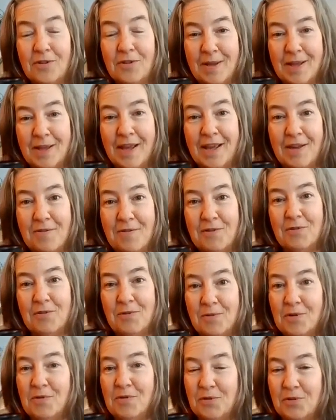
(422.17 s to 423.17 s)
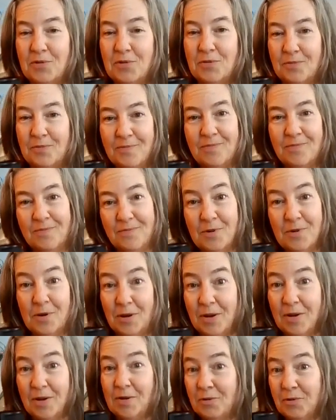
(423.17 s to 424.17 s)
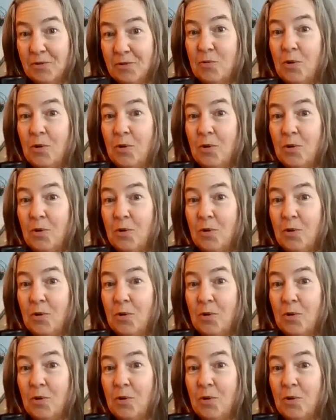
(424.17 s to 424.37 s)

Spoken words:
I mean, like it was a